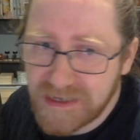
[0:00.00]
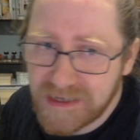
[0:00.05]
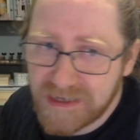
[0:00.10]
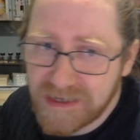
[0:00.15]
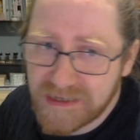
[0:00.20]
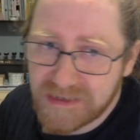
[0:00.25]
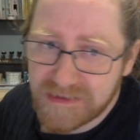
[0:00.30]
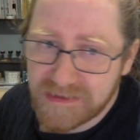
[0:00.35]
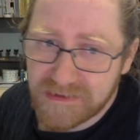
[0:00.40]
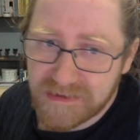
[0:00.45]

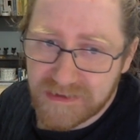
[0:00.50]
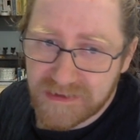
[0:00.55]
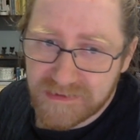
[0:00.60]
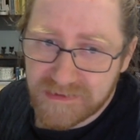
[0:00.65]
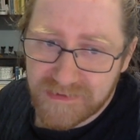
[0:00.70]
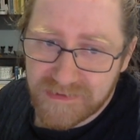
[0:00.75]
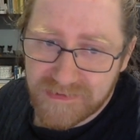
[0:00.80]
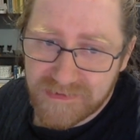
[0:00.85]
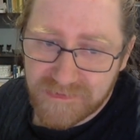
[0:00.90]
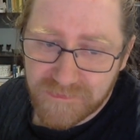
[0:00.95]
and
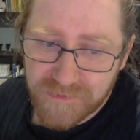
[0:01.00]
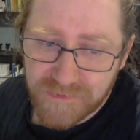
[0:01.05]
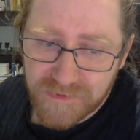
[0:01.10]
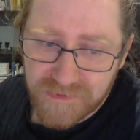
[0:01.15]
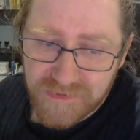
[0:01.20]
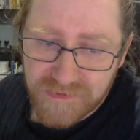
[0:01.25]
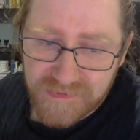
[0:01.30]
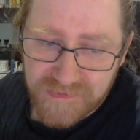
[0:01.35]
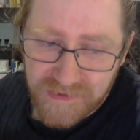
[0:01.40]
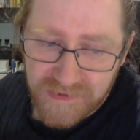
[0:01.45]
that
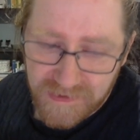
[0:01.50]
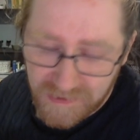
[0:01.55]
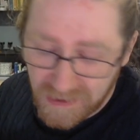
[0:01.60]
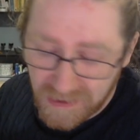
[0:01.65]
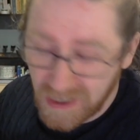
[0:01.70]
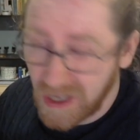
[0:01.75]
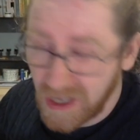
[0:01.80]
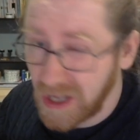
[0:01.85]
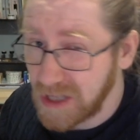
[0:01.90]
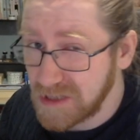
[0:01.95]
would take
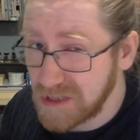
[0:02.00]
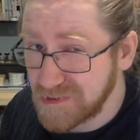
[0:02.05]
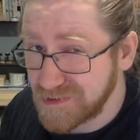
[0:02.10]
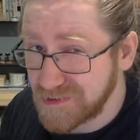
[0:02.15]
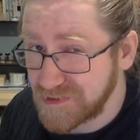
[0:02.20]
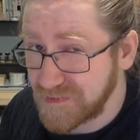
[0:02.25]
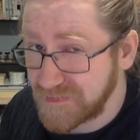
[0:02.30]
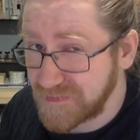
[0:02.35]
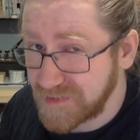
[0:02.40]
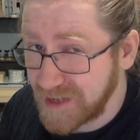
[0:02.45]
a
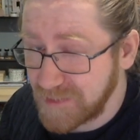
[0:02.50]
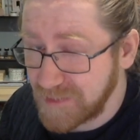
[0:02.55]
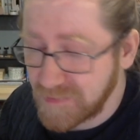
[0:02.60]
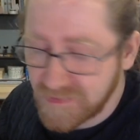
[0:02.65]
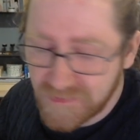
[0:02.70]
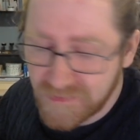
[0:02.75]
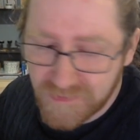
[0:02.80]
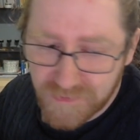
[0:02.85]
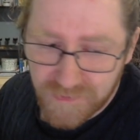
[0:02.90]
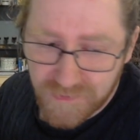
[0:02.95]
lot of
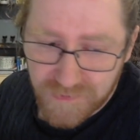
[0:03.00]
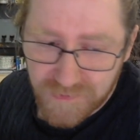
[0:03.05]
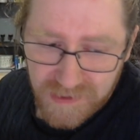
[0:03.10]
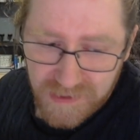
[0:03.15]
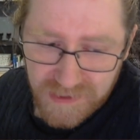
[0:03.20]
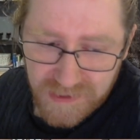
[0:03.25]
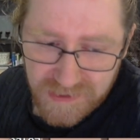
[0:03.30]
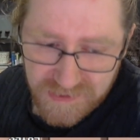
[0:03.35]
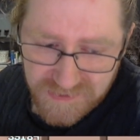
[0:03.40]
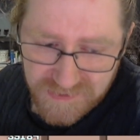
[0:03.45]
time
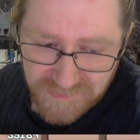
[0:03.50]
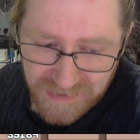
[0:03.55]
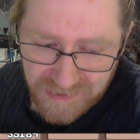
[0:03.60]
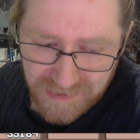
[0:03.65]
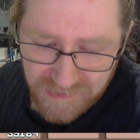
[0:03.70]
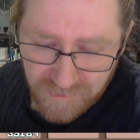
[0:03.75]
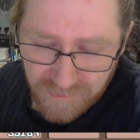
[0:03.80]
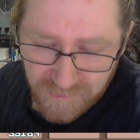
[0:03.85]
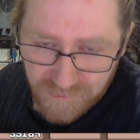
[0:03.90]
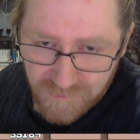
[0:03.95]
to
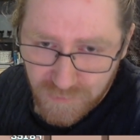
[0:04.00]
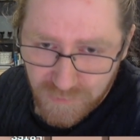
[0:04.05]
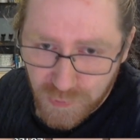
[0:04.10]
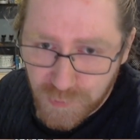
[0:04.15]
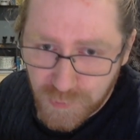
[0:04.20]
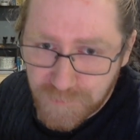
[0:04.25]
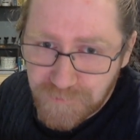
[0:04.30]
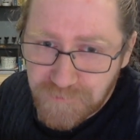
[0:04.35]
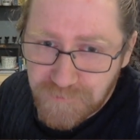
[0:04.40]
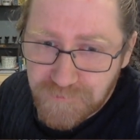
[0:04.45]
smelt
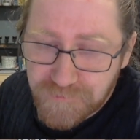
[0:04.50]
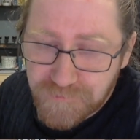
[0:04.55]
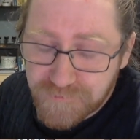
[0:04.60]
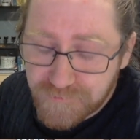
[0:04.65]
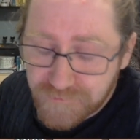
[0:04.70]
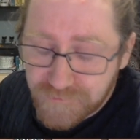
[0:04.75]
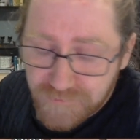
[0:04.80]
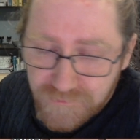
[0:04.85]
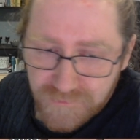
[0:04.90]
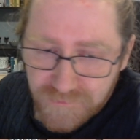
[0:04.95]
through.
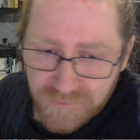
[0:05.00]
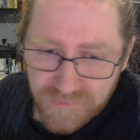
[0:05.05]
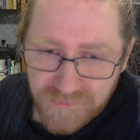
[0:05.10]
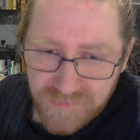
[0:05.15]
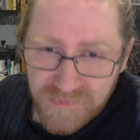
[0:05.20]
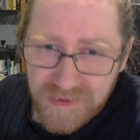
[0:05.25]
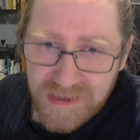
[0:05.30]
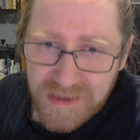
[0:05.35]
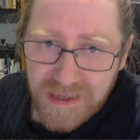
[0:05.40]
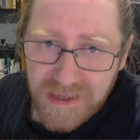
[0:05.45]

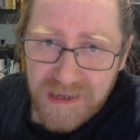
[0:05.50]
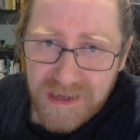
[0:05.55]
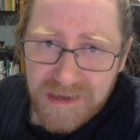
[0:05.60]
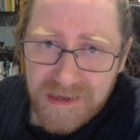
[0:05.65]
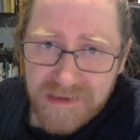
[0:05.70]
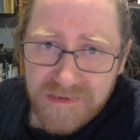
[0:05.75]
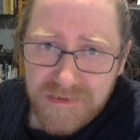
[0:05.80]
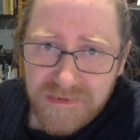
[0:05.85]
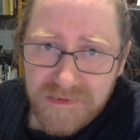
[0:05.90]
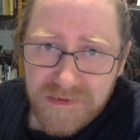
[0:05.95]

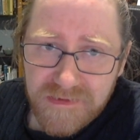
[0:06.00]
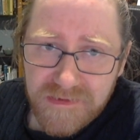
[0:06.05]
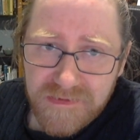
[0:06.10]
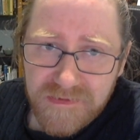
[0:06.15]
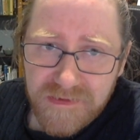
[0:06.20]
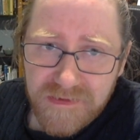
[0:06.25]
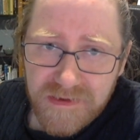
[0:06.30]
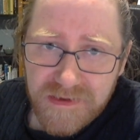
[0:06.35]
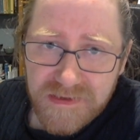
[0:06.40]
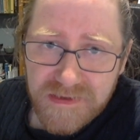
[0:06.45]
And
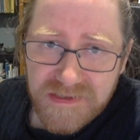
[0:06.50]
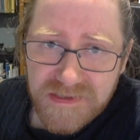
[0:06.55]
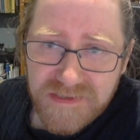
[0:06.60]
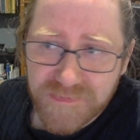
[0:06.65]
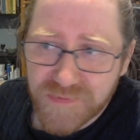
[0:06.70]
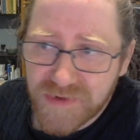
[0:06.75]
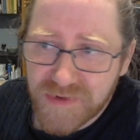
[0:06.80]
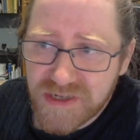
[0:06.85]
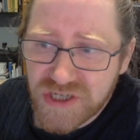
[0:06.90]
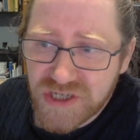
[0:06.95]
this
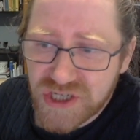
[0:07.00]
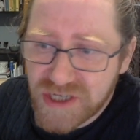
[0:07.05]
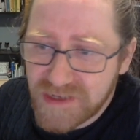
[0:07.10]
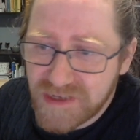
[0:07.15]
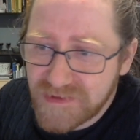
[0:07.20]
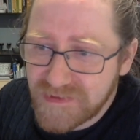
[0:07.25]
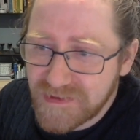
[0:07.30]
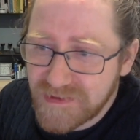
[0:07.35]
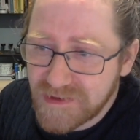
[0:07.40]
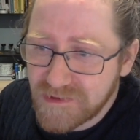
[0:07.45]

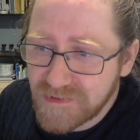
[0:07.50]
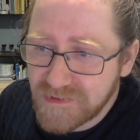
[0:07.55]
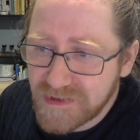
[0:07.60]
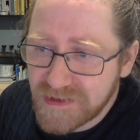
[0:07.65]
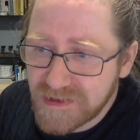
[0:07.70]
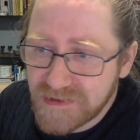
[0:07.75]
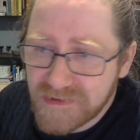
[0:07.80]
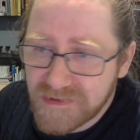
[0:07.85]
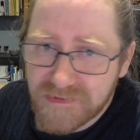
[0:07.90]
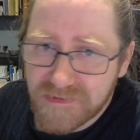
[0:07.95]
spreadsheet here
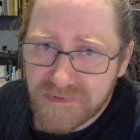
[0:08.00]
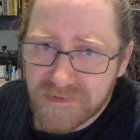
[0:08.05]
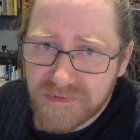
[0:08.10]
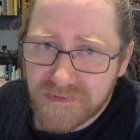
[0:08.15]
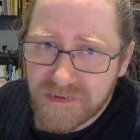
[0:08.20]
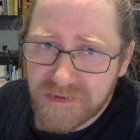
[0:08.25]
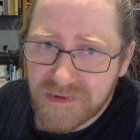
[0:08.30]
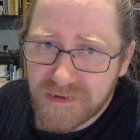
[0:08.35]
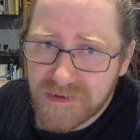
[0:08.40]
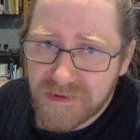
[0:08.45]
is,
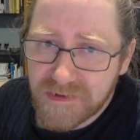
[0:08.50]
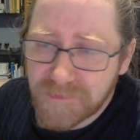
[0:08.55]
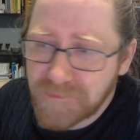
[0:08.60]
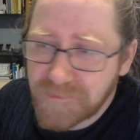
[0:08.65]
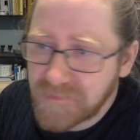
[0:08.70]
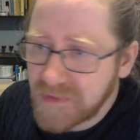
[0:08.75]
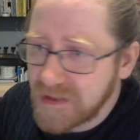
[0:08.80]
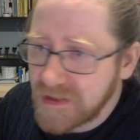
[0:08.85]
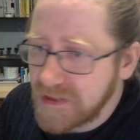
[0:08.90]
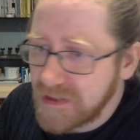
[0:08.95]

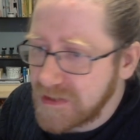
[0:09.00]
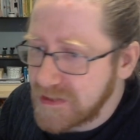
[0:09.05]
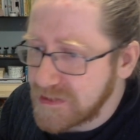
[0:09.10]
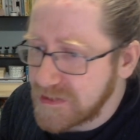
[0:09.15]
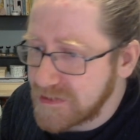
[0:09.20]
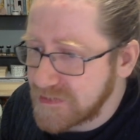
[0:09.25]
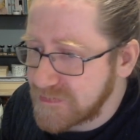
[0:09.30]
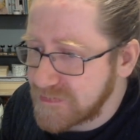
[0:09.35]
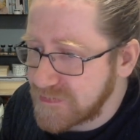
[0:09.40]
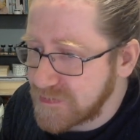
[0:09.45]

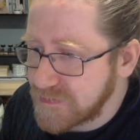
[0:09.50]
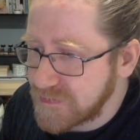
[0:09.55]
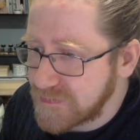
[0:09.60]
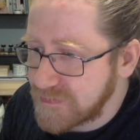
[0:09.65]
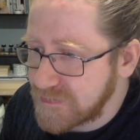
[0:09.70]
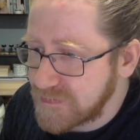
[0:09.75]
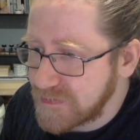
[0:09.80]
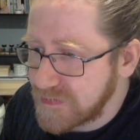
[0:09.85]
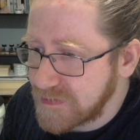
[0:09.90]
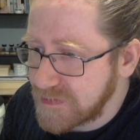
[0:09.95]
let's
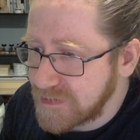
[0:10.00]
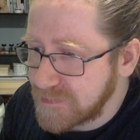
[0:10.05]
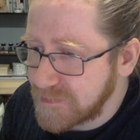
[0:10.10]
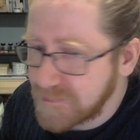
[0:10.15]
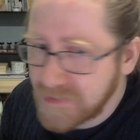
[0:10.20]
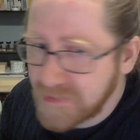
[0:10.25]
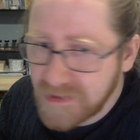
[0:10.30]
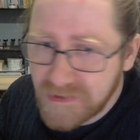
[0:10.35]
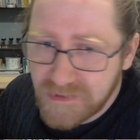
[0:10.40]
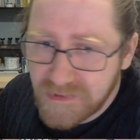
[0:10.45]
just
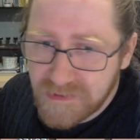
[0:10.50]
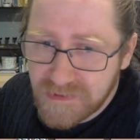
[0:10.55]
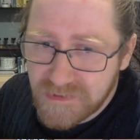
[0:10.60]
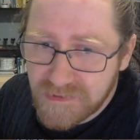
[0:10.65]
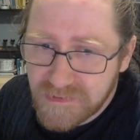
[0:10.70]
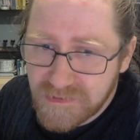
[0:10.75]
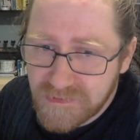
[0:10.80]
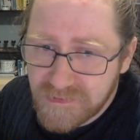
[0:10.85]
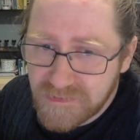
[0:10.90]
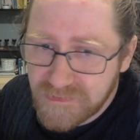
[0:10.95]
make
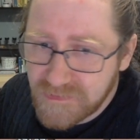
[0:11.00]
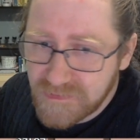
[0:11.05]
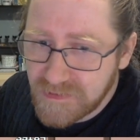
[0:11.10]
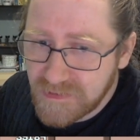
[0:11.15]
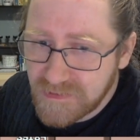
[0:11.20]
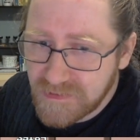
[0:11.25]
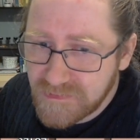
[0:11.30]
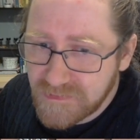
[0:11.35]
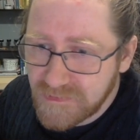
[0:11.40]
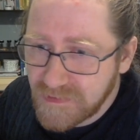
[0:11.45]
this
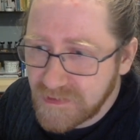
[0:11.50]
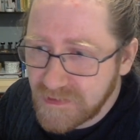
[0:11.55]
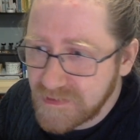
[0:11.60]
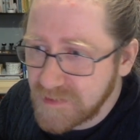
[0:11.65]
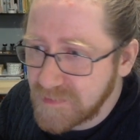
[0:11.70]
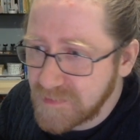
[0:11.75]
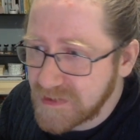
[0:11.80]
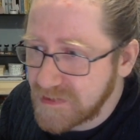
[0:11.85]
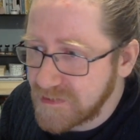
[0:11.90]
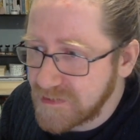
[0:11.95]
tiny
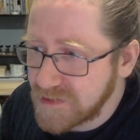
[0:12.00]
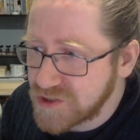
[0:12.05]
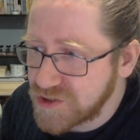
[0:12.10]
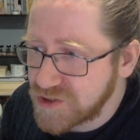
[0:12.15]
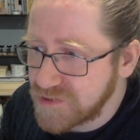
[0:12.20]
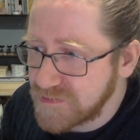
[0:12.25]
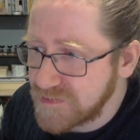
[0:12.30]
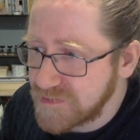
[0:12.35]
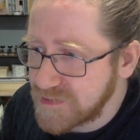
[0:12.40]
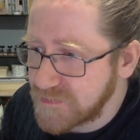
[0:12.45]
bit
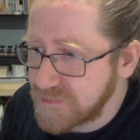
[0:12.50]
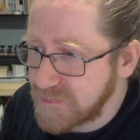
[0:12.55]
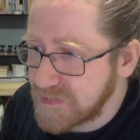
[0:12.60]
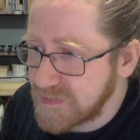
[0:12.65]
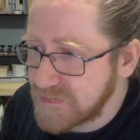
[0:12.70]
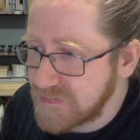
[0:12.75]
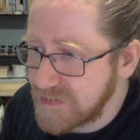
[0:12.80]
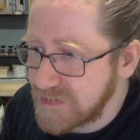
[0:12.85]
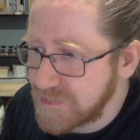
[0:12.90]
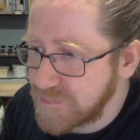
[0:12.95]
larger, and now we're
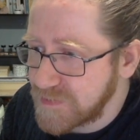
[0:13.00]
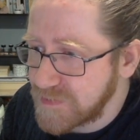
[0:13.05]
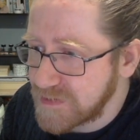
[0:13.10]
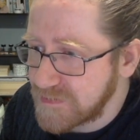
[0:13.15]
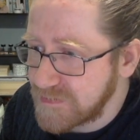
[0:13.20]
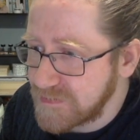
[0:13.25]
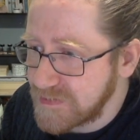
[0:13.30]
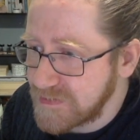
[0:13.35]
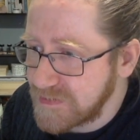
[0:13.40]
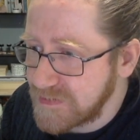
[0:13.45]
seeing
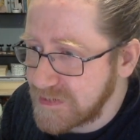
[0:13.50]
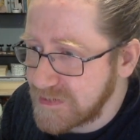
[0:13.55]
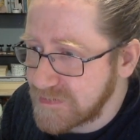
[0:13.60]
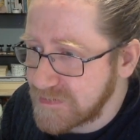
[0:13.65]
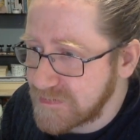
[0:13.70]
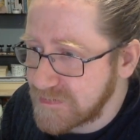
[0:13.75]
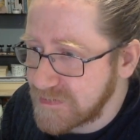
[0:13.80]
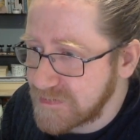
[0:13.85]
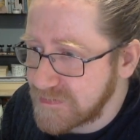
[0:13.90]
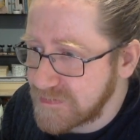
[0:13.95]
what
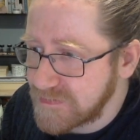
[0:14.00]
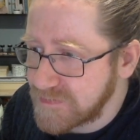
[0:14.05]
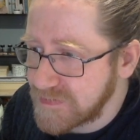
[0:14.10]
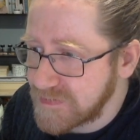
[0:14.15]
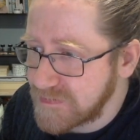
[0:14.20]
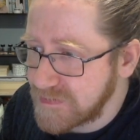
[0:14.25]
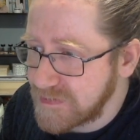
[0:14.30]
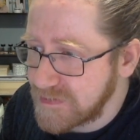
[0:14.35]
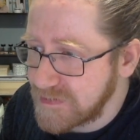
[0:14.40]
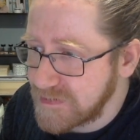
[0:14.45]
is
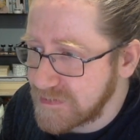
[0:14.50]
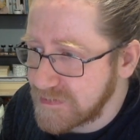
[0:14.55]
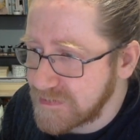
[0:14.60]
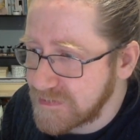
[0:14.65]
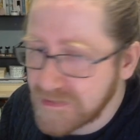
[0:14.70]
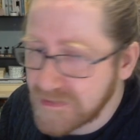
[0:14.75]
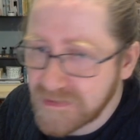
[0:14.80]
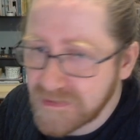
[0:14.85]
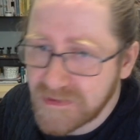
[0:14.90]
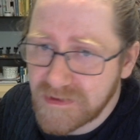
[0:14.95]
interesting
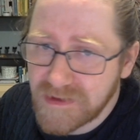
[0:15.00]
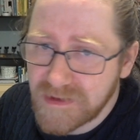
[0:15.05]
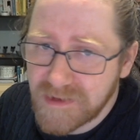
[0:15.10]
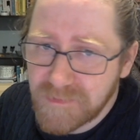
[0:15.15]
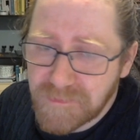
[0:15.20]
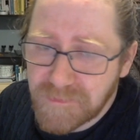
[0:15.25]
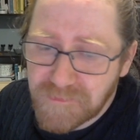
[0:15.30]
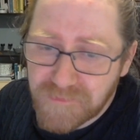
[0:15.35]
in the game.